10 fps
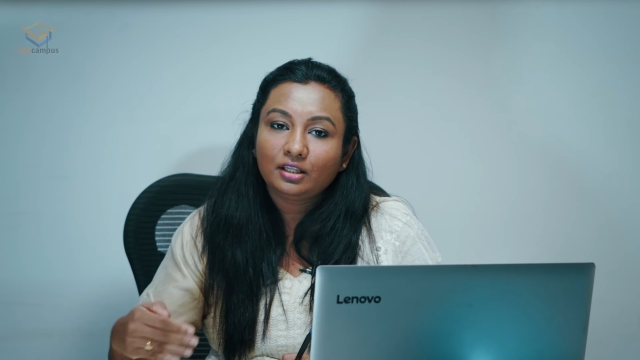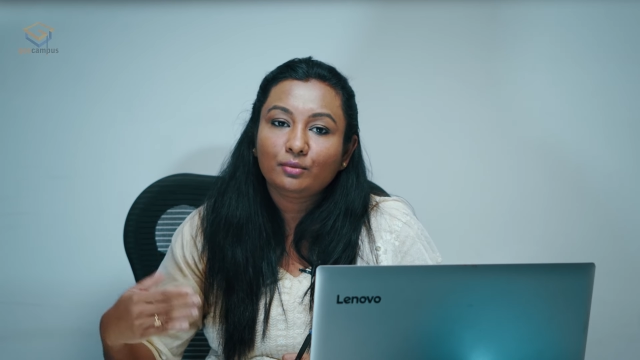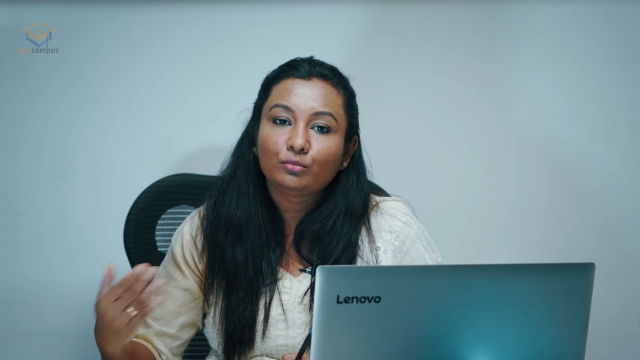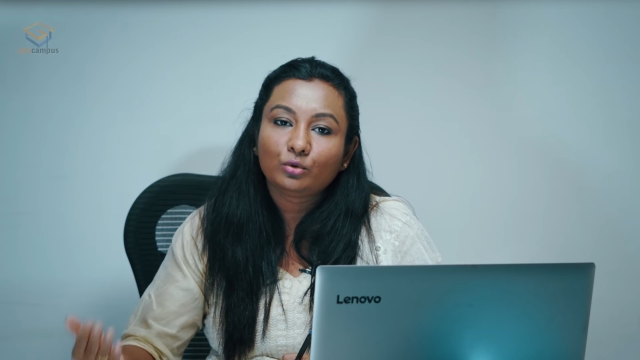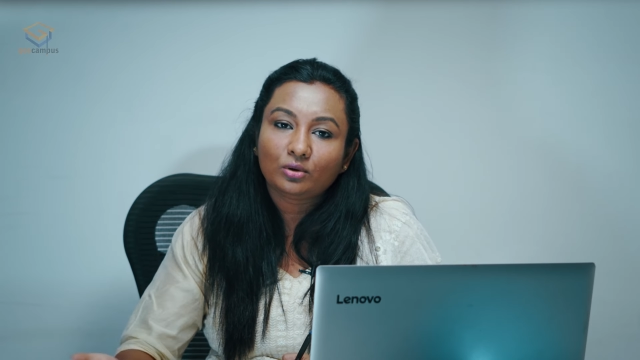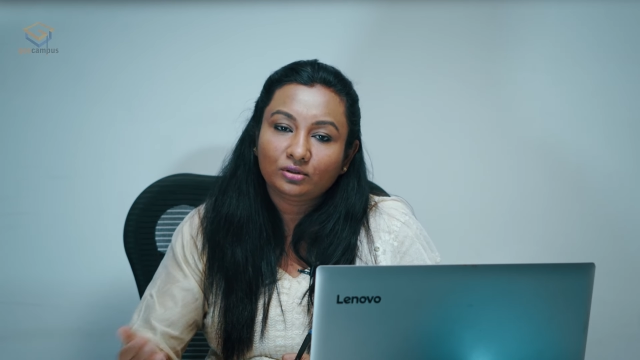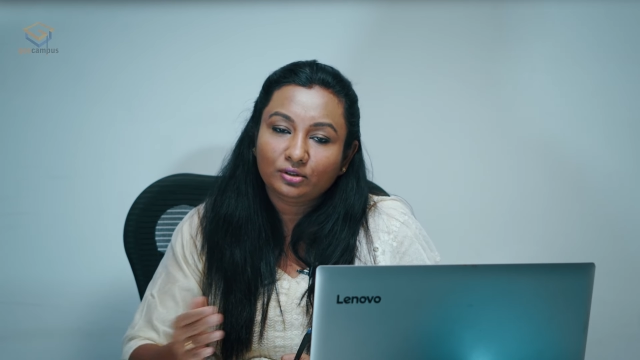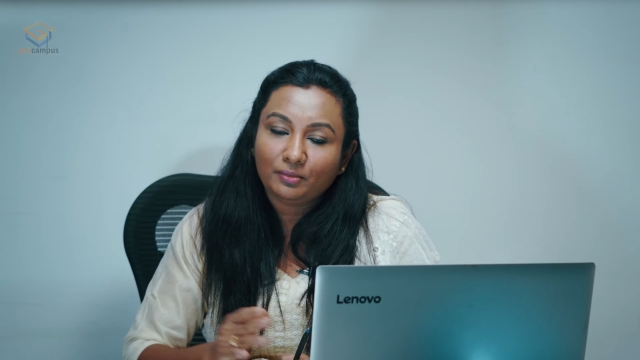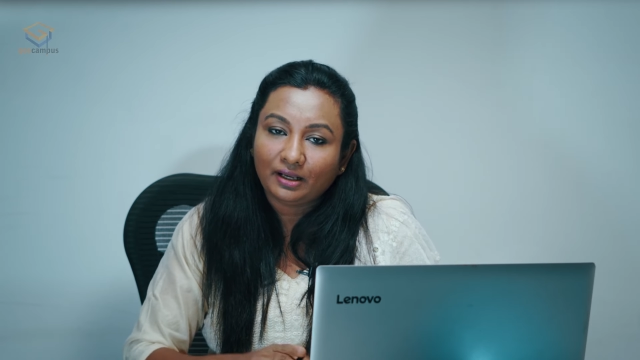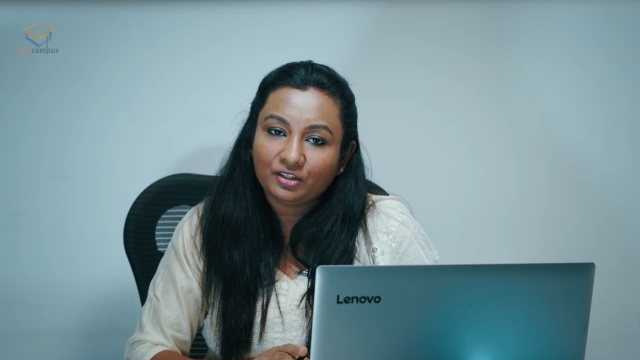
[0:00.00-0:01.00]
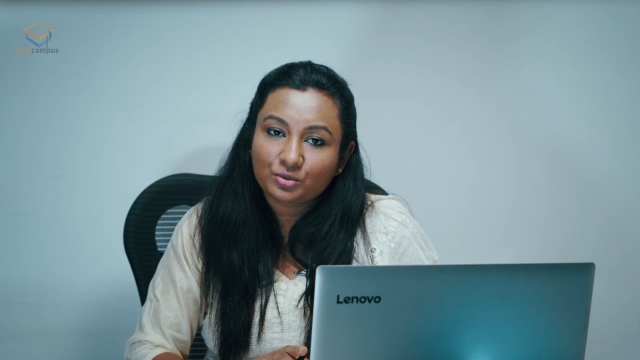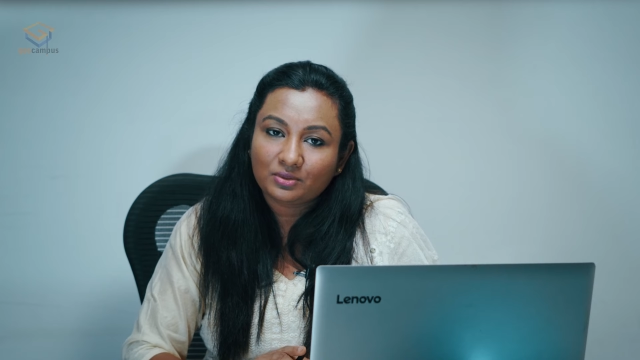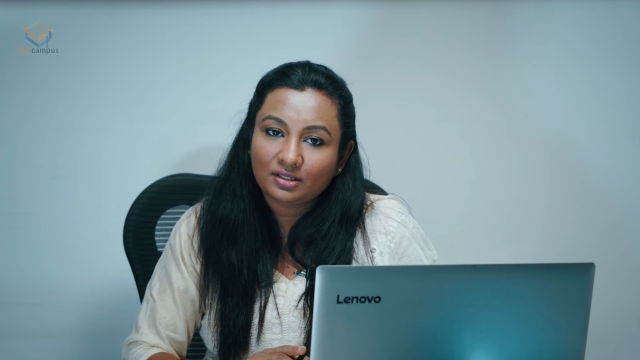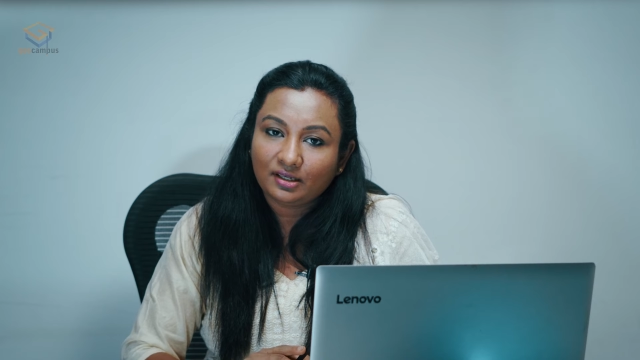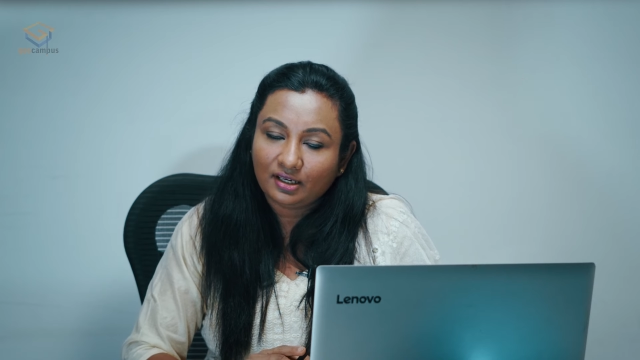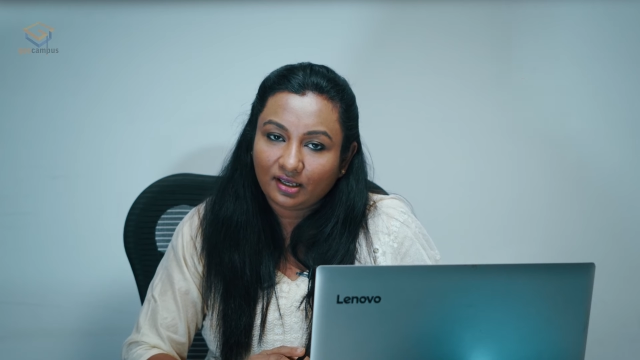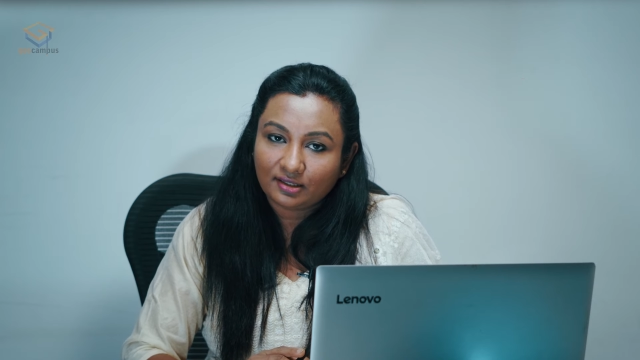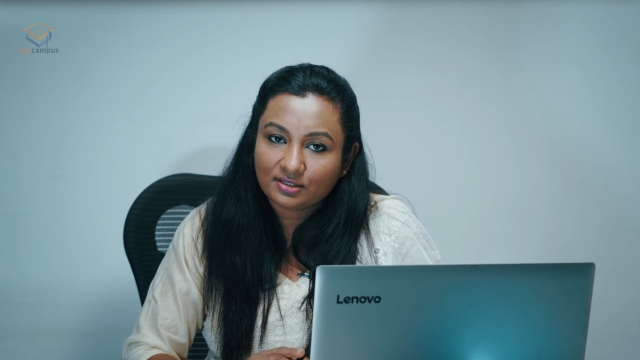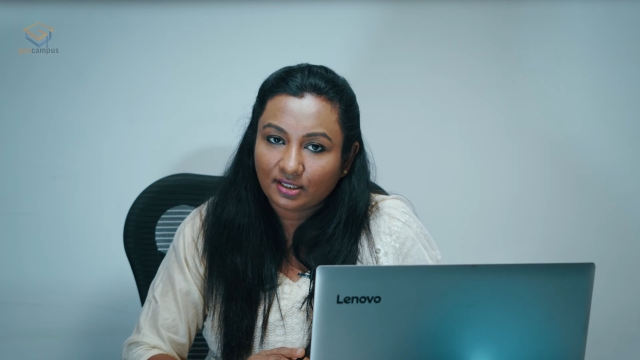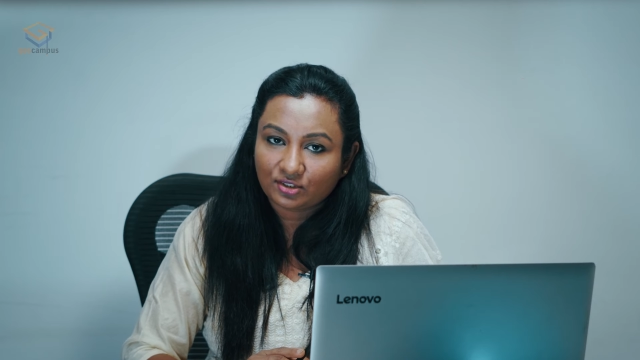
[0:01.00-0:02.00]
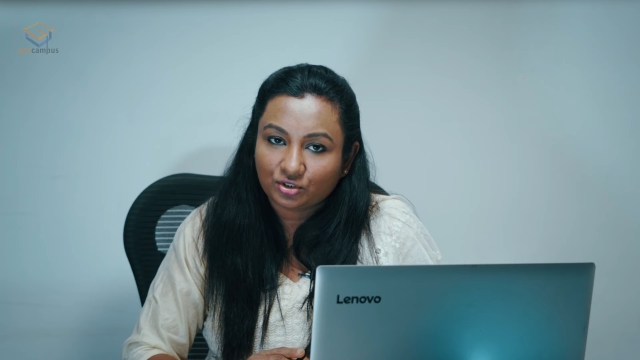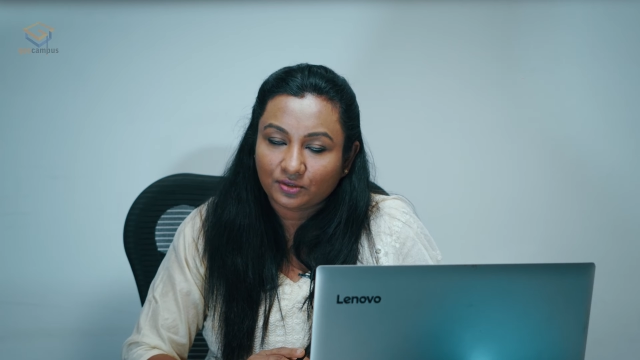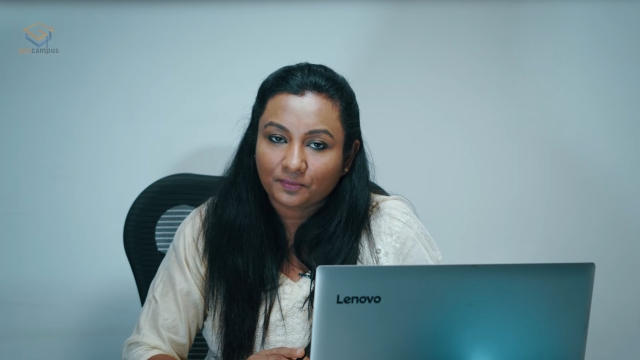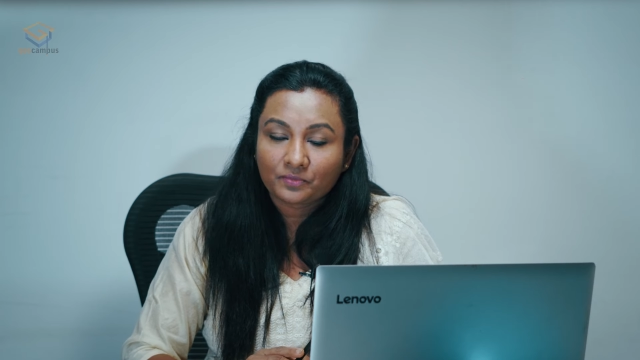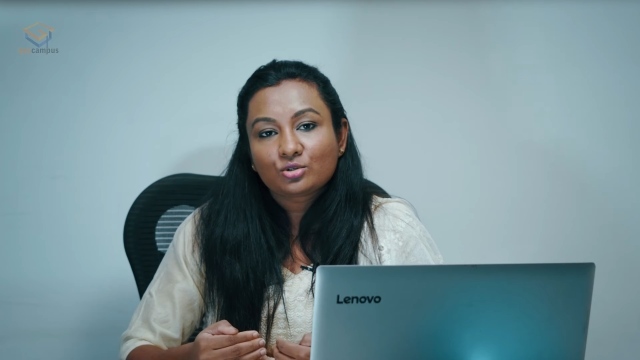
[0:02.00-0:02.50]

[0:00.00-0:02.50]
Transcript: they move on to management and NRI section.